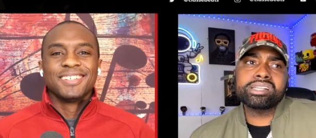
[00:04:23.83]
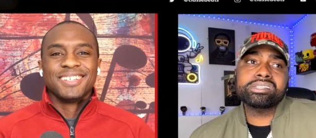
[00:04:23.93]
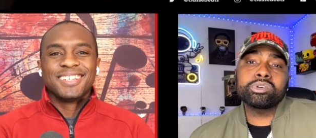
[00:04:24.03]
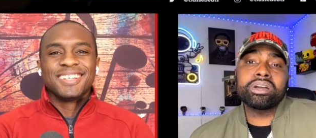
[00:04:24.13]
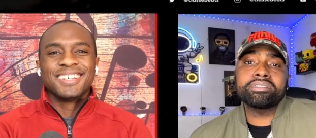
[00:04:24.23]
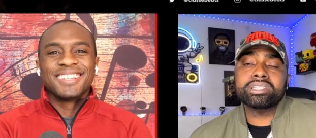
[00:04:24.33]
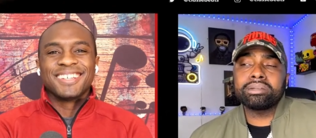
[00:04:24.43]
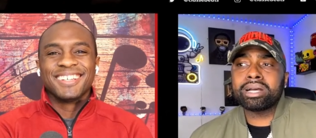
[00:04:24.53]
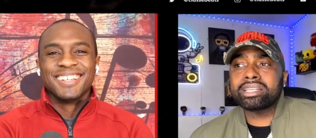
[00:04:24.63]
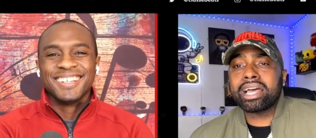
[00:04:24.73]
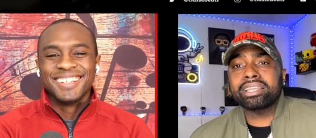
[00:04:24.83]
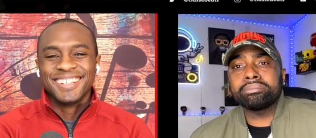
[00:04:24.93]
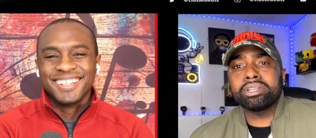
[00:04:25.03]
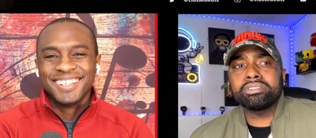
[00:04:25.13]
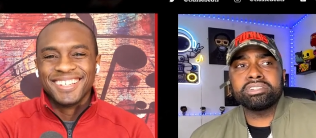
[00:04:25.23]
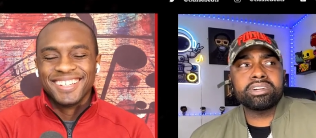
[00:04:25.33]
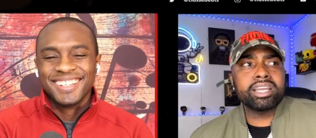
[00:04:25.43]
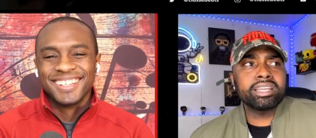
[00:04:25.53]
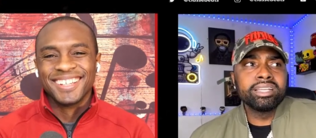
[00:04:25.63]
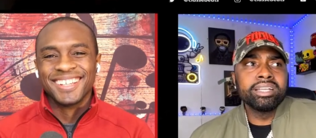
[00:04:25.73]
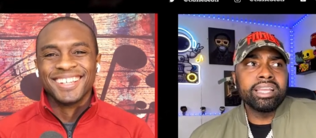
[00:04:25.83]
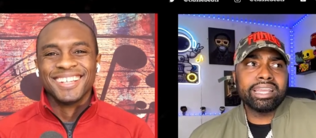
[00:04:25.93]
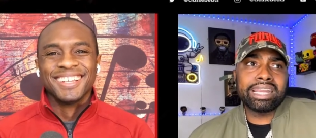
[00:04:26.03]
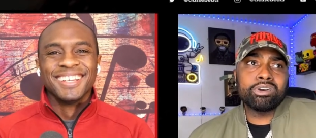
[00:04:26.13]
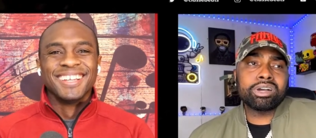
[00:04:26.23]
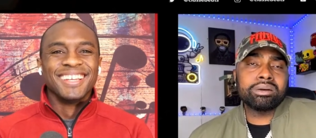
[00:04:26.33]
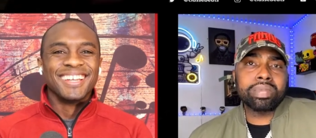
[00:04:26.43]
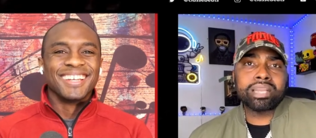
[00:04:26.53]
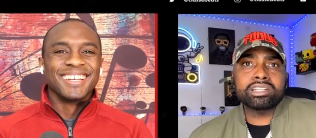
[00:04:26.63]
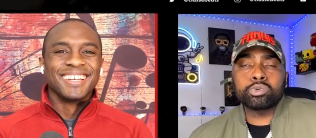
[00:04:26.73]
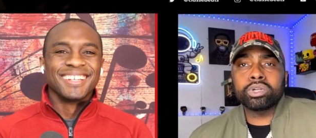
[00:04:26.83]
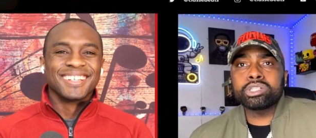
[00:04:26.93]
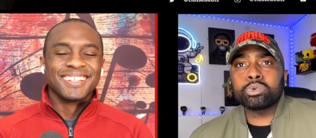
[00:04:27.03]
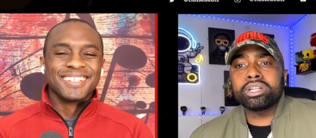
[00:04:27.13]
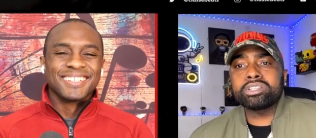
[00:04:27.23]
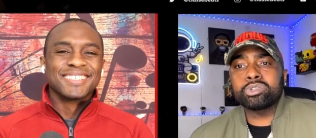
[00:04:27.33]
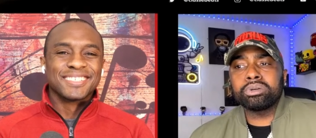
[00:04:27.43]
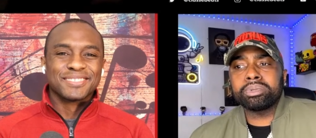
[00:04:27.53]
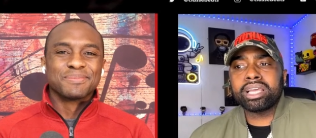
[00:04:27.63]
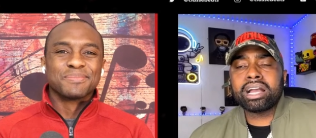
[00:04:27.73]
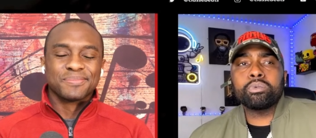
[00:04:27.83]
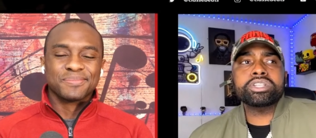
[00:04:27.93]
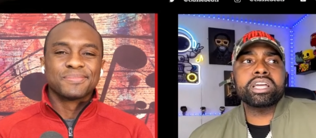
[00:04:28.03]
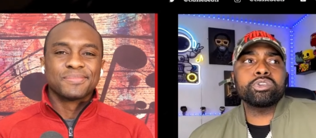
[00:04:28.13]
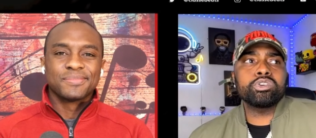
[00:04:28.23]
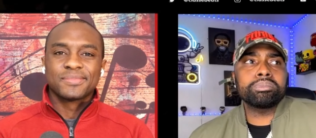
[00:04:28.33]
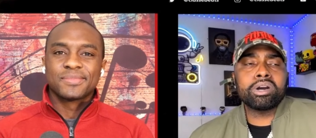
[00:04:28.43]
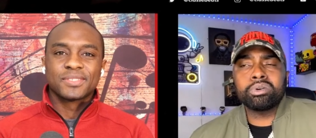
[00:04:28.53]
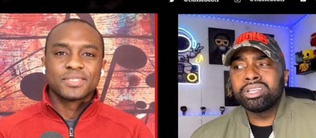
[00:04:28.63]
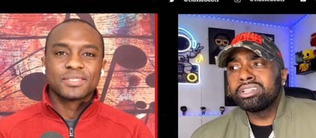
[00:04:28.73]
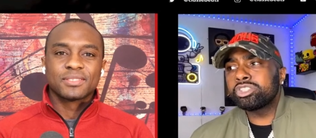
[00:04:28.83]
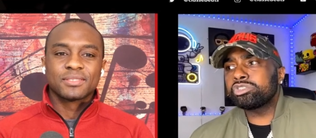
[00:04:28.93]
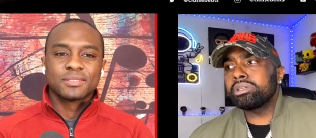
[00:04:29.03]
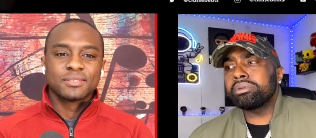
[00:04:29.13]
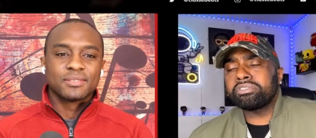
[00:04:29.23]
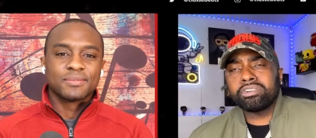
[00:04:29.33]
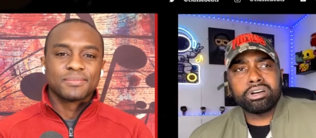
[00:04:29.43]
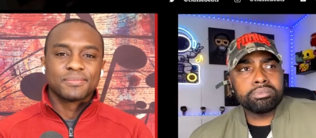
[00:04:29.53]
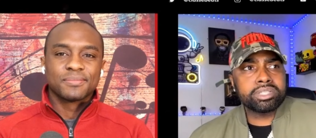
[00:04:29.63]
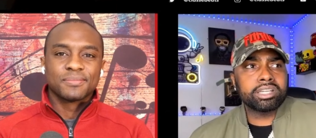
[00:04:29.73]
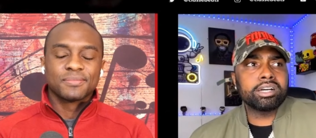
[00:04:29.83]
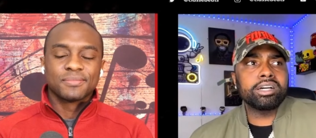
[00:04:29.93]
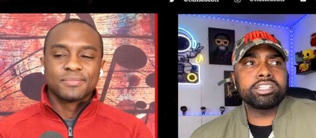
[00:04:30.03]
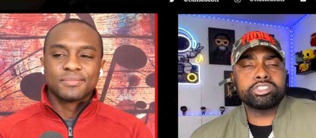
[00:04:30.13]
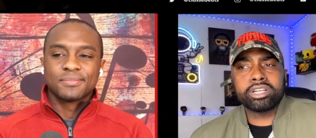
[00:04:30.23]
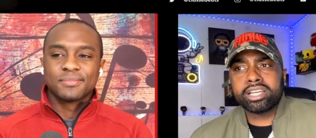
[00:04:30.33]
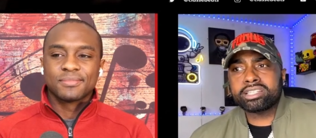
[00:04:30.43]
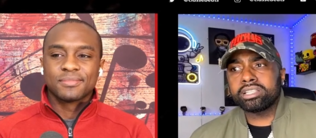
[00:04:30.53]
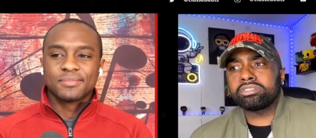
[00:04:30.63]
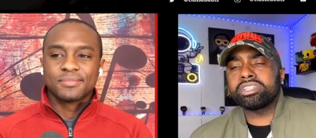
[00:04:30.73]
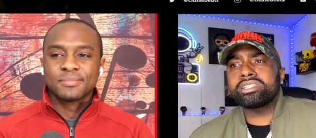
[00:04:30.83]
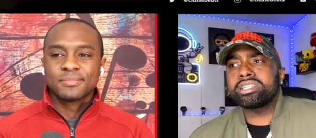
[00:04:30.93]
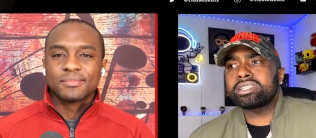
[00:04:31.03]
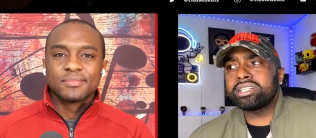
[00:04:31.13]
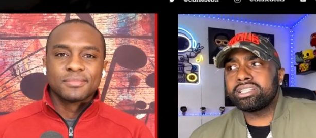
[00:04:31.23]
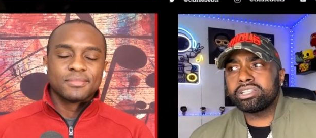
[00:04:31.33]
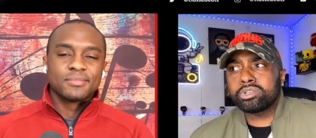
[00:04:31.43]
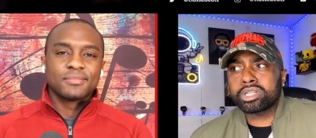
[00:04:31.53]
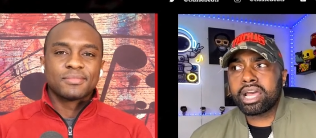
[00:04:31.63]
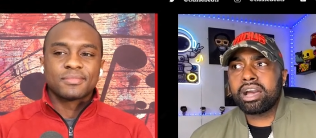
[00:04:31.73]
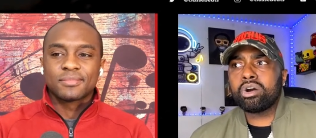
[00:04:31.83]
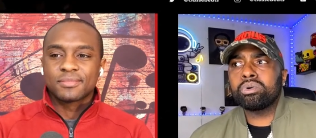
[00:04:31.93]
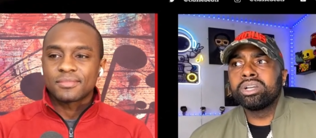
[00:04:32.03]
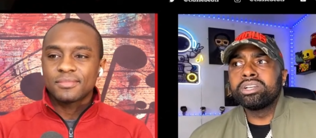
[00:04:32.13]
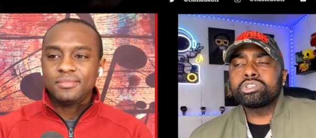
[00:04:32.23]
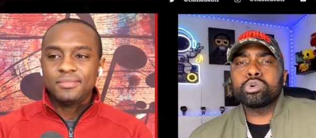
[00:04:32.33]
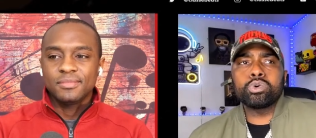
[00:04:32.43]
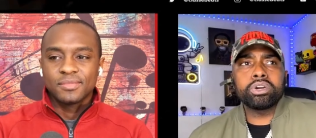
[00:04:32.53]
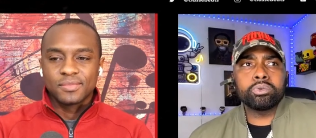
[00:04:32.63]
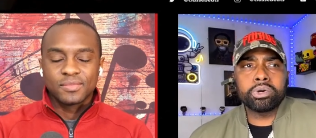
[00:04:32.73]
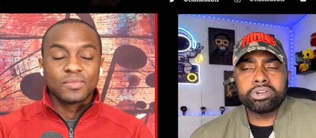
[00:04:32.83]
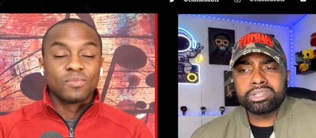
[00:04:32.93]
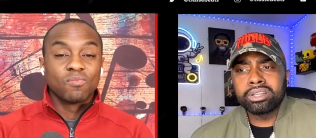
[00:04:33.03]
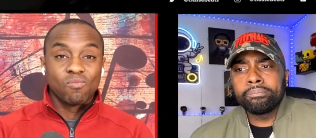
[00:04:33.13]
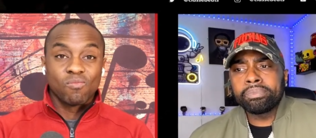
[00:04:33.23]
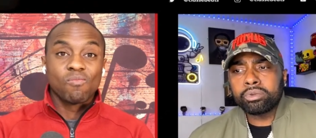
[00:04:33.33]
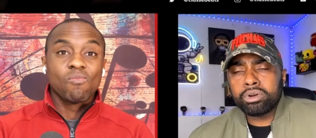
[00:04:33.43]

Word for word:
Speaker 1: people that still haven't seen my documentary, right? And yeah. they'll come back to 2022 and be like, "I wish I knew about streaming farms and contracts and 360 deals and how touring worked."